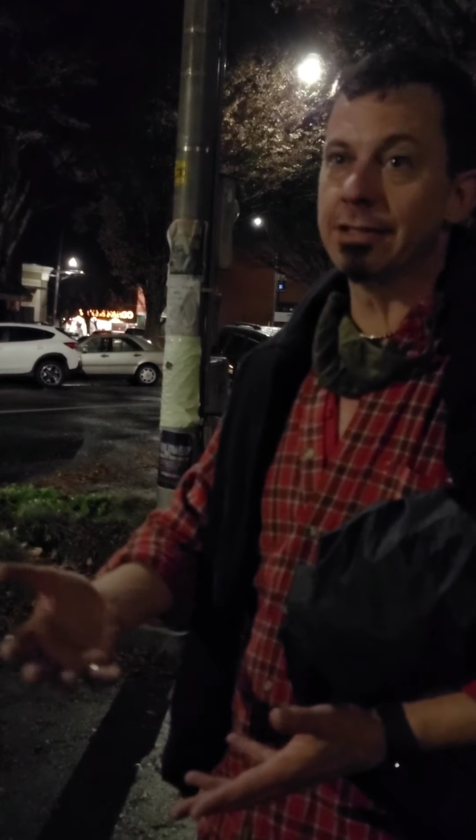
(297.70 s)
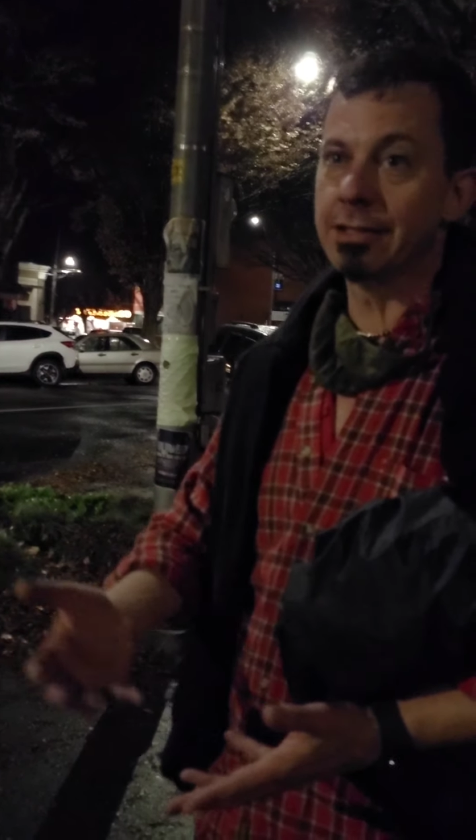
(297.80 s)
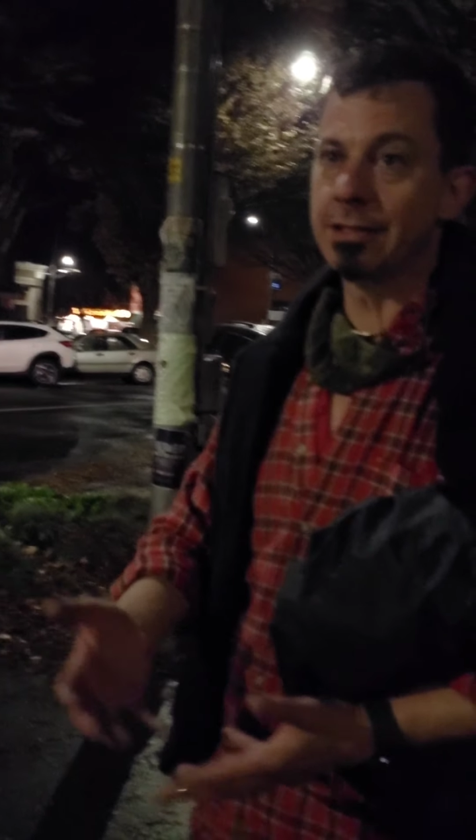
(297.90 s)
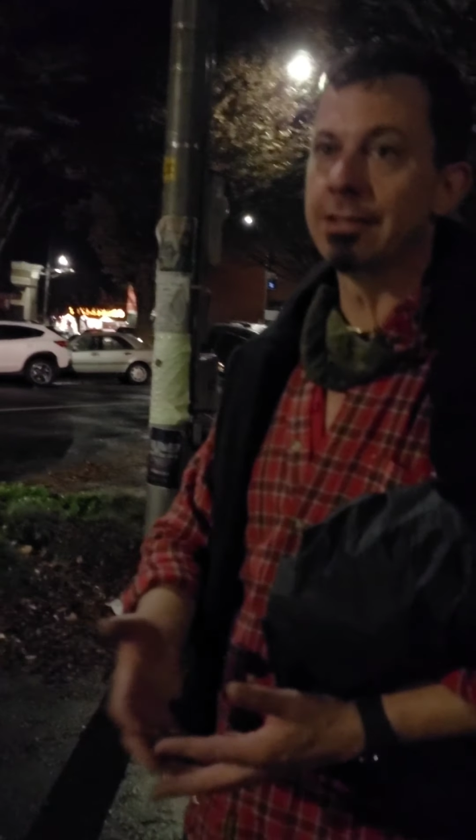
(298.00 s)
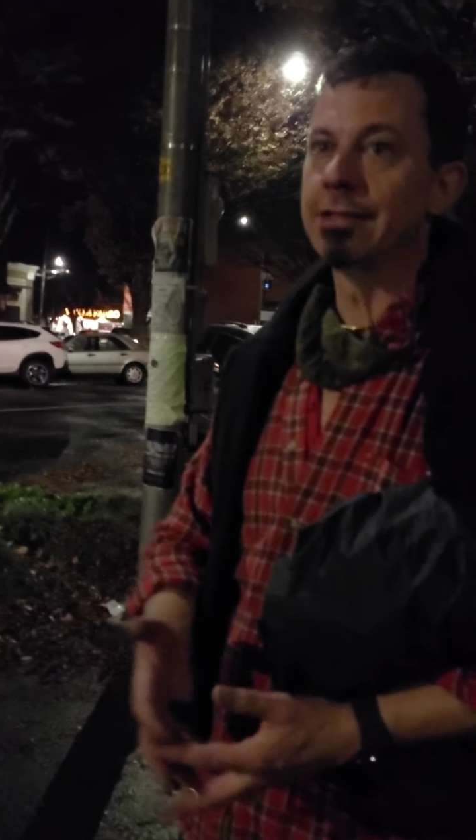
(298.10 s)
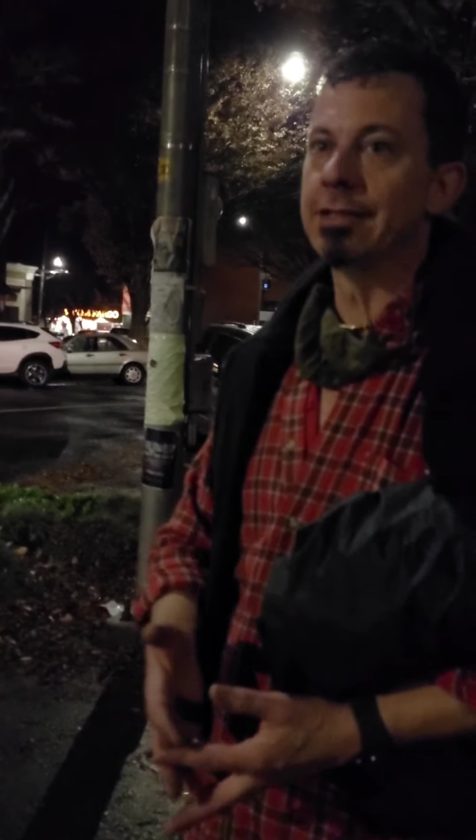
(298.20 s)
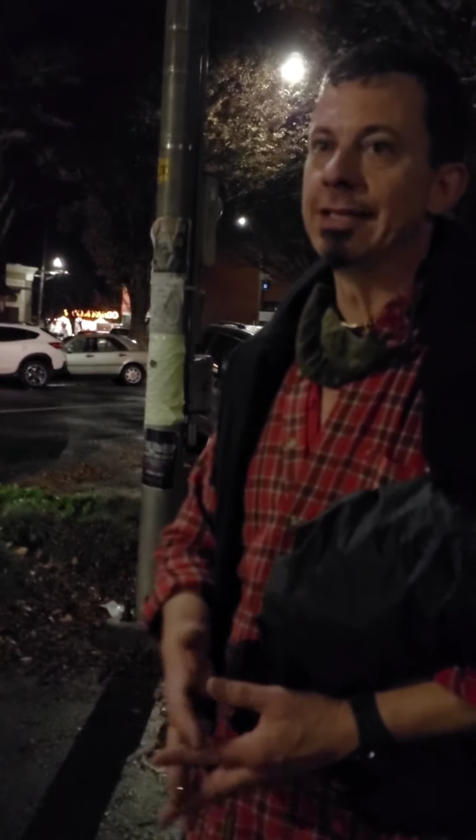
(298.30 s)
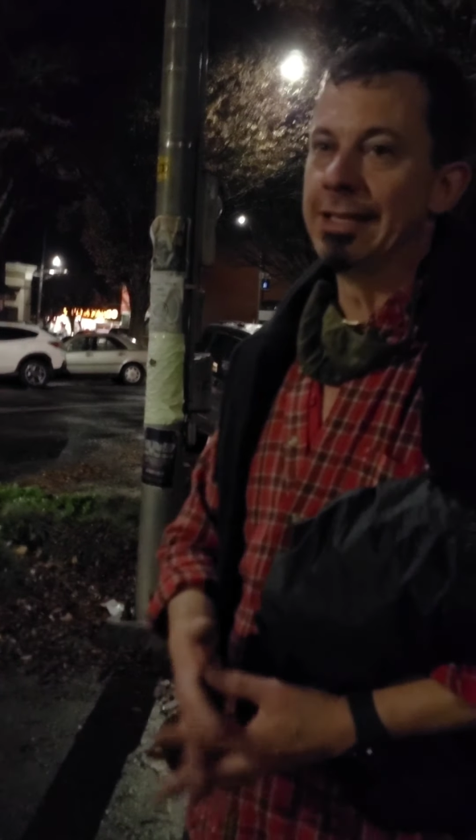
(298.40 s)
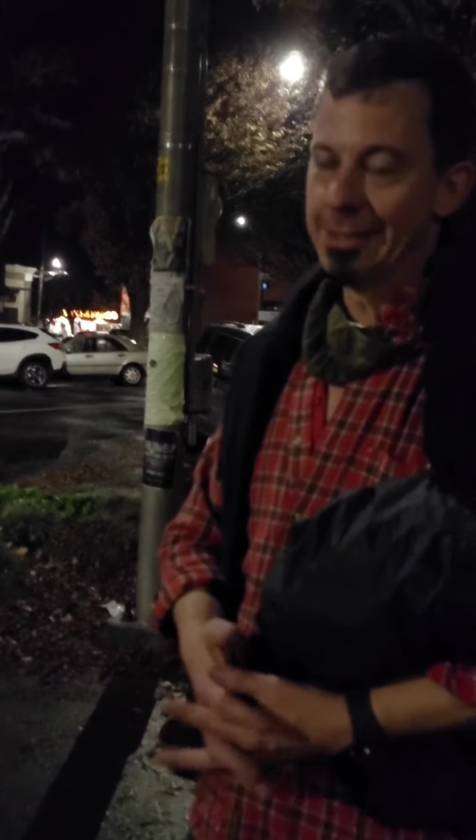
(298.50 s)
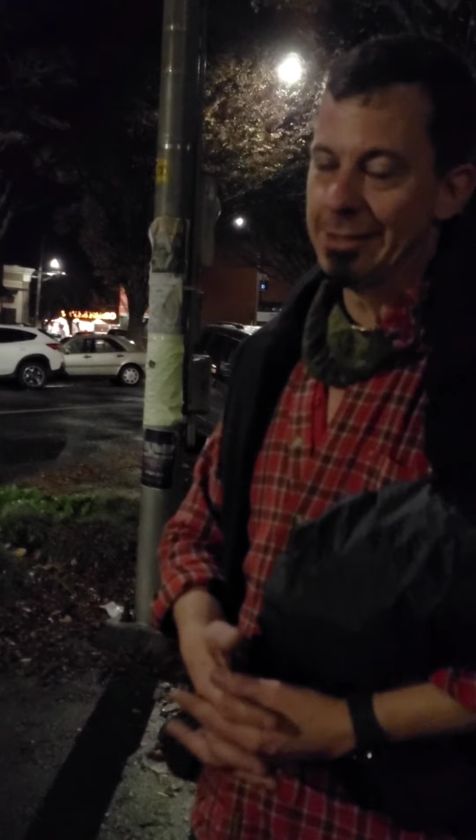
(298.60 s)
of stuff I love.
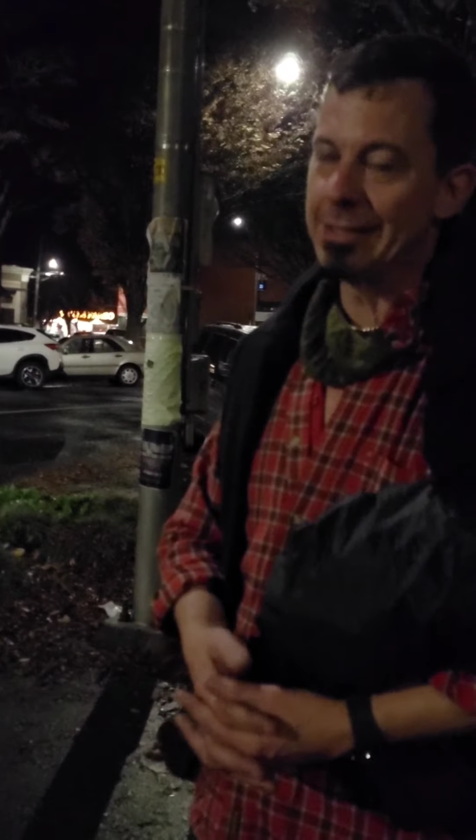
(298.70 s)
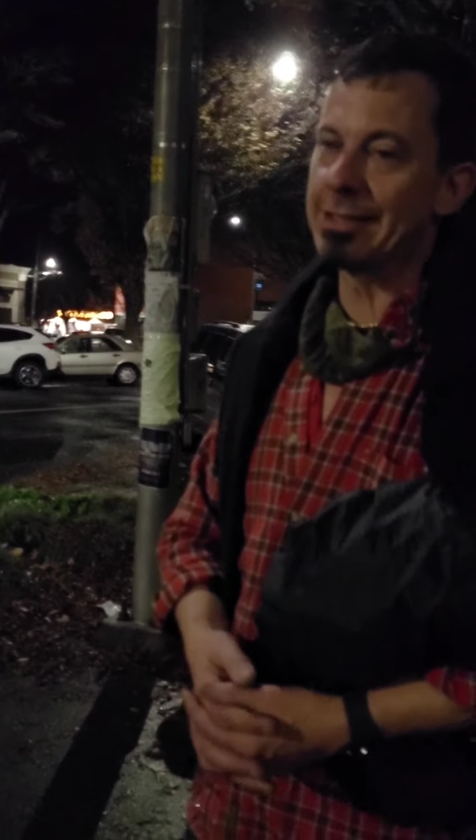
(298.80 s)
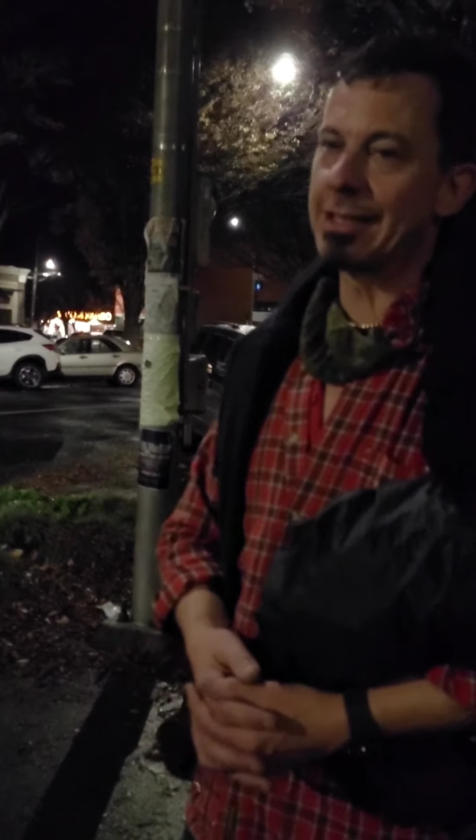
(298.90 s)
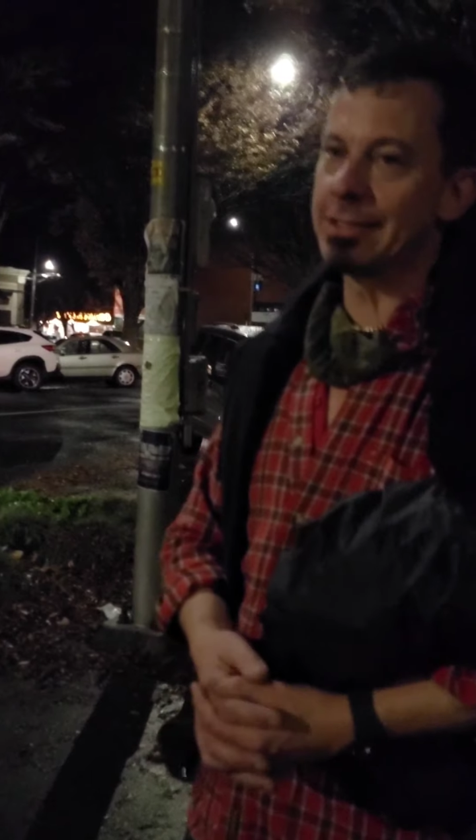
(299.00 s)
That's why